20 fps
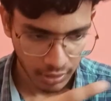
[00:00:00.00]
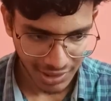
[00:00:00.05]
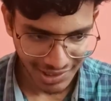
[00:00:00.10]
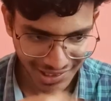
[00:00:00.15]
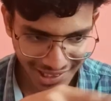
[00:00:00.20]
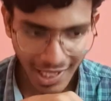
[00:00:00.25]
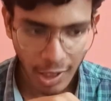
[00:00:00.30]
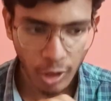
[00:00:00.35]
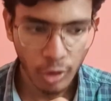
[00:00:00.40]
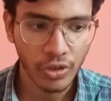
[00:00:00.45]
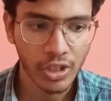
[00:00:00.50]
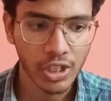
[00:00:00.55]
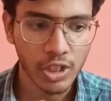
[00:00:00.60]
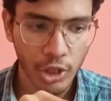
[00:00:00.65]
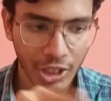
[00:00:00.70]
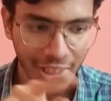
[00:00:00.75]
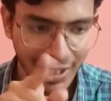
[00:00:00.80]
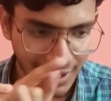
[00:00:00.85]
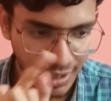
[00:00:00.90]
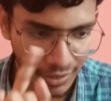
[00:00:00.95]
arrow
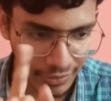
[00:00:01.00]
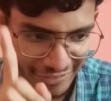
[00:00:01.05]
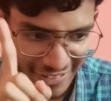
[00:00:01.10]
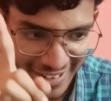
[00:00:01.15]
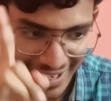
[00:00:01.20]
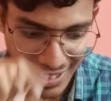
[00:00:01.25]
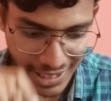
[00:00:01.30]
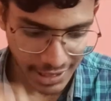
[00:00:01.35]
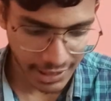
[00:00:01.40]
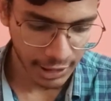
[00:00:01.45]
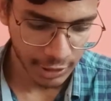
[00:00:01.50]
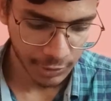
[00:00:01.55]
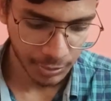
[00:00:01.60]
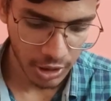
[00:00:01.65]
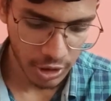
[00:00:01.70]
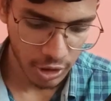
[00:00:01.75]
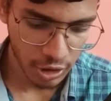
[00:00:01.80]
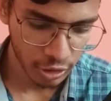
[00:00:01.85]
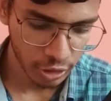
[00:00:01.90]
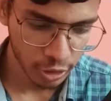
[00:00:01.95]
function in a function
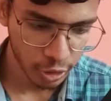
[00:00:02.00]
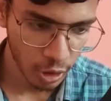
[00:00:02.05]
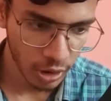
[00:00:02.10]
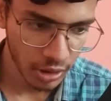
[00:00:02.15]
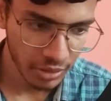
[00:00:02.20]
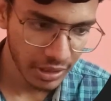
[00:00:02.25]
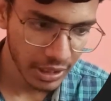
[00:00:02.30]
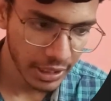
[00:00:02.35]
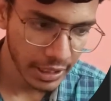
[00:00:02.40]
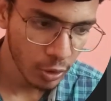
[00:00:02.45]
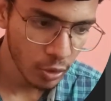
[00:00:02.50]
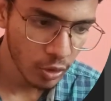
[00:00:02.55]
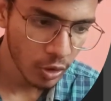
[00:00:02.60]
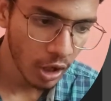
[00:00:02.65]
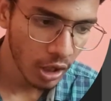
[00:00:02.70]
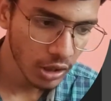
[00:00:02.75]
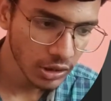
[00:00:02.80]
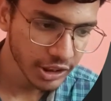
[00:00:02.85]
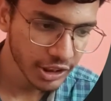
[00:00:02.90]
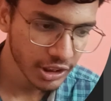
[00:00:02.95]
expression. So I will give
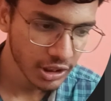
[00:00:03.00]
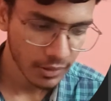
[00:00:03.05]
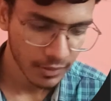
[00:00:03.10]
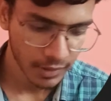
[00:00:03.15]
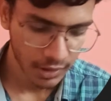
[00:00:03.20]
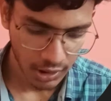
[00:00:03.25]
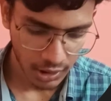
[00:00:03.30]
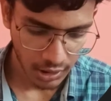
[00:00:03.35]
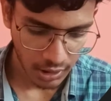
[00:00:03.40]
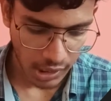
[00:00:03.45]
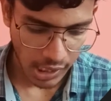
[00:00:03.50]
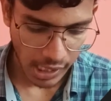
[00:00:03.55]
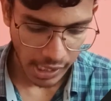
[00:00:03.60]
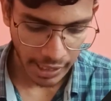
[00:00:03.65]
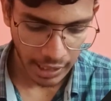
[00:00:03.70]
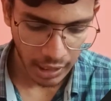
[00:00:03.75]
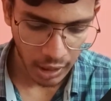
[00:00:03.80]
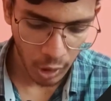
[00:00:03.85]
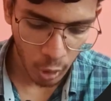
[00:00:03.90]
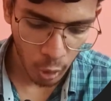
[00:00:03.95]
const
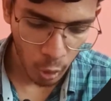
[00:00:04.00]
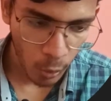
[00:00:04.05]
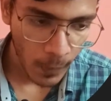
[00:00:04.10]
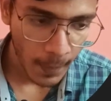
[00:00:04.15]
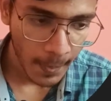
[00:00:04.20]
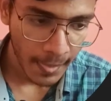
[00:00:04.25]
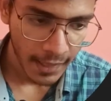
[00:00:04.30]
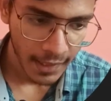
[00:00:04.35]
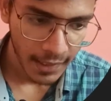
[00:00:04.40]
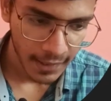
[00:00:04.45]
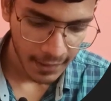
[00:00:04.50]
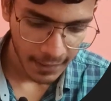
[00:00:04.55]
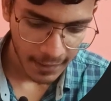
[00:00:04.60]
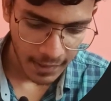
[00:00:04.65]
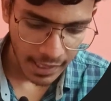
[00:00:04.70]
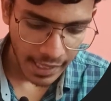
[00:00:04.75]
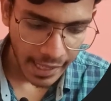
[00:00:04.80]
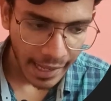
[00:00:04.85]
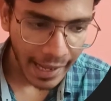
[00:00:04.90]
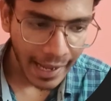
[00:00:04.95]
hello,
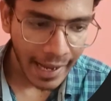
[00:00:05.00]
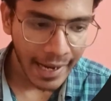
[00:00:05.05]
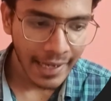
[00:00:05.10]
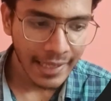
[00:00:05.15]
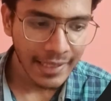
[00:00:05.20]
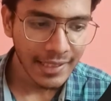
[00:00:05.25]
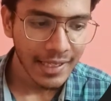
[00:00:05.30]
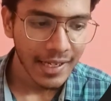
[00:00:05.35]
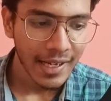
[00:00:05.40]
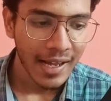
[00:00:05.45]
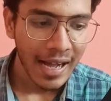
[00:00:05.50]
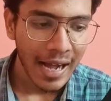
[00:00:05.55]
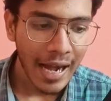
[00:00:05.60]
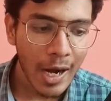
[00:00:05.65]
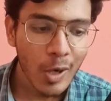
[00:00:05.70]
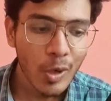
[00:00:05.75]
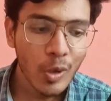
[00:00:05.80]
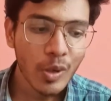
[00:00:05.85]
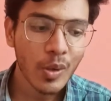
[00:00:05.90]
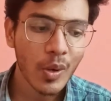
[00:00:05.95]
and
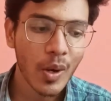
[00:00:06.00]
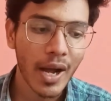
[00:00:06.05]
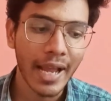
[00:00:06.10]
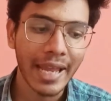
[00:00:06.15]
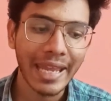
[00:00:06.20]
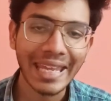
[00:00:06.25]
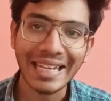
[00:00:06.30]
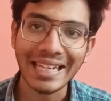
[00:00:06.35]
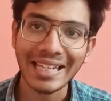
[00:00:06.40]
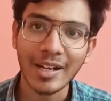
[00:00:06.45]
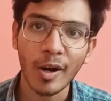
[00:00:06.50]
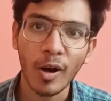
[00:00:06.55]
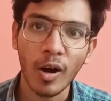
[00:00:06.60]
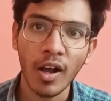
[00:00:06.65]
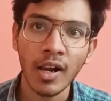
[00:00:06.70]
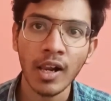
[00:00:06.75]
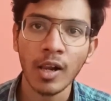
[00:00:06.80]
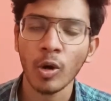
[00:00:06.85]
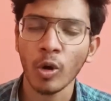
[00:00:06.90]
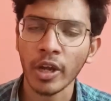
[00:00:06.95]
how I can
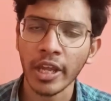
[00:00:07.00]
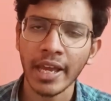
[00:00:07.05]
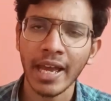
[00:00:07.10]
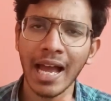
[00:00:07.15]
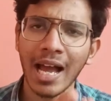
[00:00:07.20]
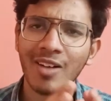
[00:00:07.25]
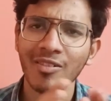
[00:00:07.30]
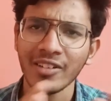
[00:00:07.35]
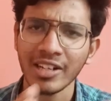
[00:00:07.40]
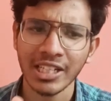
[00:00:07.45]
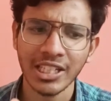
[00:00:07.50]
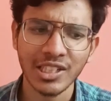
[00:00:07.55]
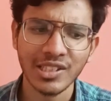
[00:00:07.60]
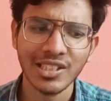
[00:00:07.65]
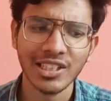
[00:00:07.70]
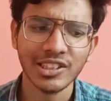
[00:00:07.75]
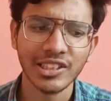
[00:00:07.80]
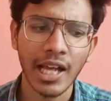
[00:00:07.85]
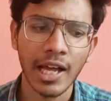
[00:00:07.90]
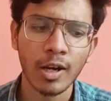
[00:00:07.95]
call, okay, I have created
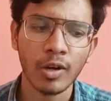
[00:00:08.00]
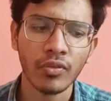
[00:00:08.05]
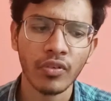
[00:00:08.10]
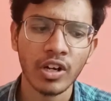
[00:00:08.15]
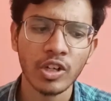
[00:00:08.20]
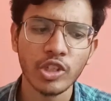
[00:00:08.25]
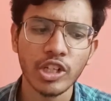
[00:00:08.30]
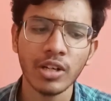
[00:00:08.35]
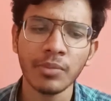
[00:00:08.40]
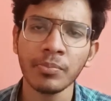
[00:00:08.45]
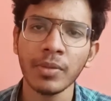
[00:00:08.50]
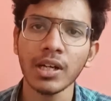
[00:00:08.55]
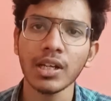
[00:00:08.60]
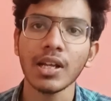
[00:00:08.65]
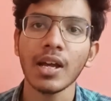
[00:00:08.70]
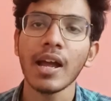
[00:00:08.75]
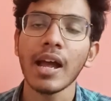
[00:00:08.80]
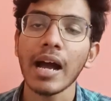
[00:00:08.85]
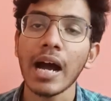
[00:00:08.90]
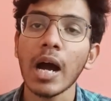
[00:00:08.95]
this arrow function, but
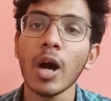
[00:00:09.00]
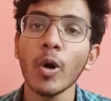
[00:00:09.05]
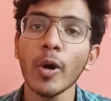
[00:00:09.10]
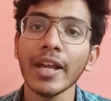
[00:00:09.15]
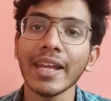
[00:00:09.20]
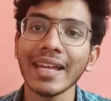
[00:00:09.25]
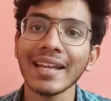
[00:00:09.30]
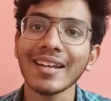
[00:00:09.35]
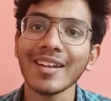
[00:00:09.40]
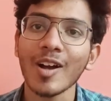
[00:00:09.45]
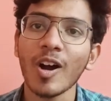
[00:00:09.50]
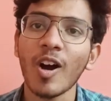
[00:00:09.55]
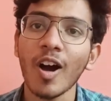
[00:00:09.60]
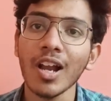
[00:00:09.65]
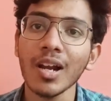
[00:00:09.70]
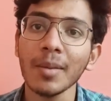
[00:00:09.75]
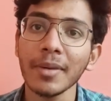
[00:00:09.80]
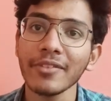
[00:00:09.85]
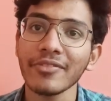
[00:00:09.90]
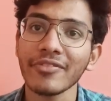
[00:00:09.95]
how I can call
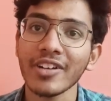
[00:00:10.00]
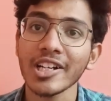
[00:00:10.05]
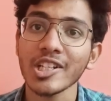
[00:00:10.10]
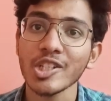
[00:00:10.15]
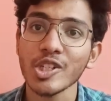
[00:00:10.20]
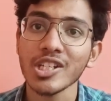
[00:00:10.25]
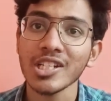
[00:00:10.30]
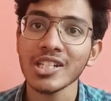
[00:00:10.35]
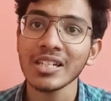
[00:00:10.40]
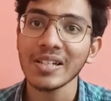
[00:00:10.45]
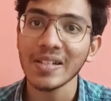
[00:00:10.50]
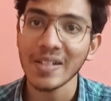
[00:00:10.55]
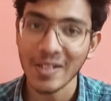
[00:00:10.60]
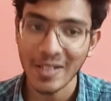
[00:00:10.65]
my function